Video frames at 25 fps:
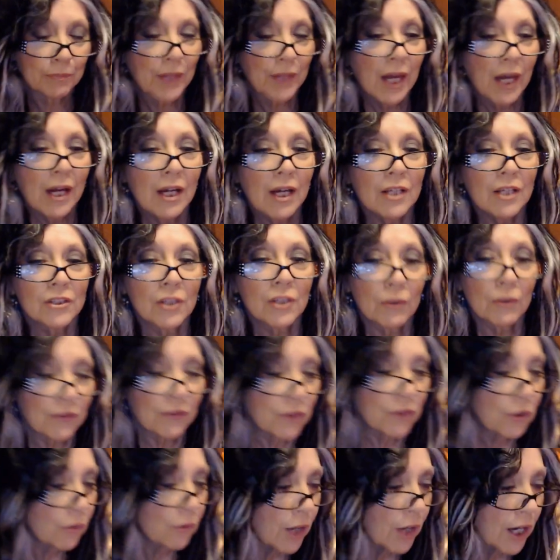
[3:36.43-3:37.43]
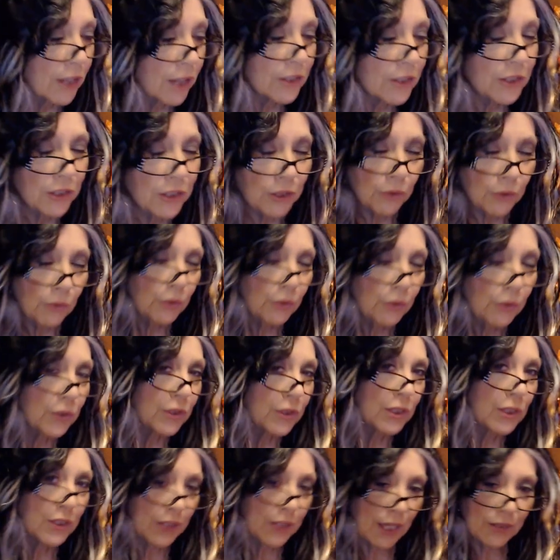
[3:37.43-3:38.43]
So if you are new to
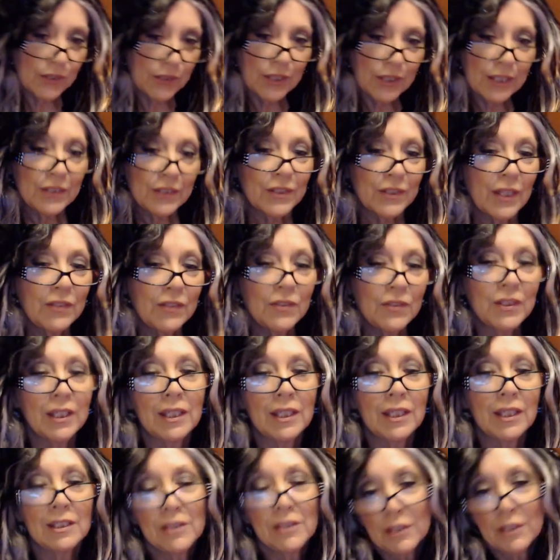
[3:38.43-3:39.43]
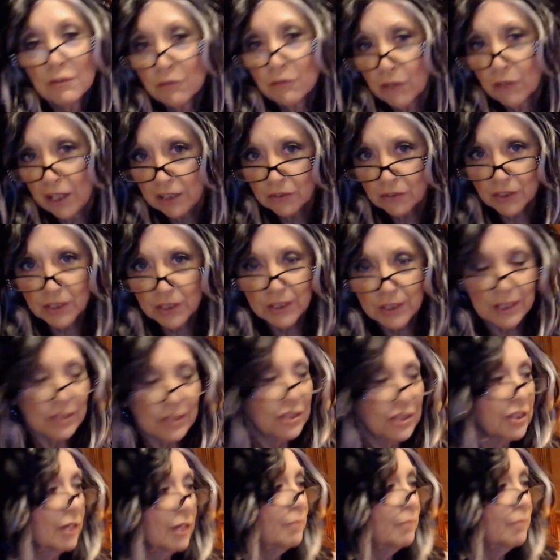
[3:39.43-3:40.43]
Scentsy, Scentsy is a fragrance
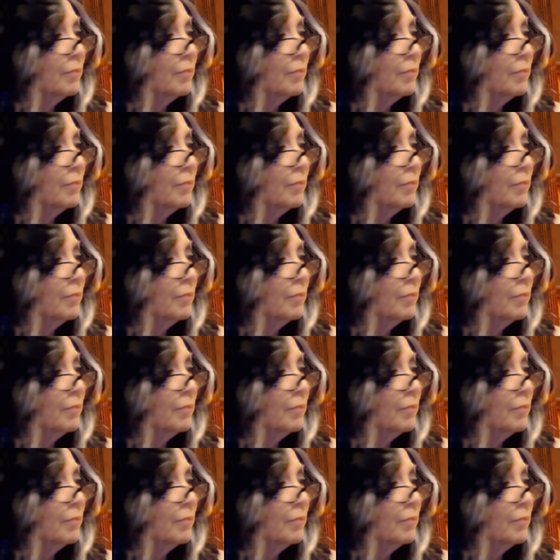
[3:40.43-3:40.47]
system.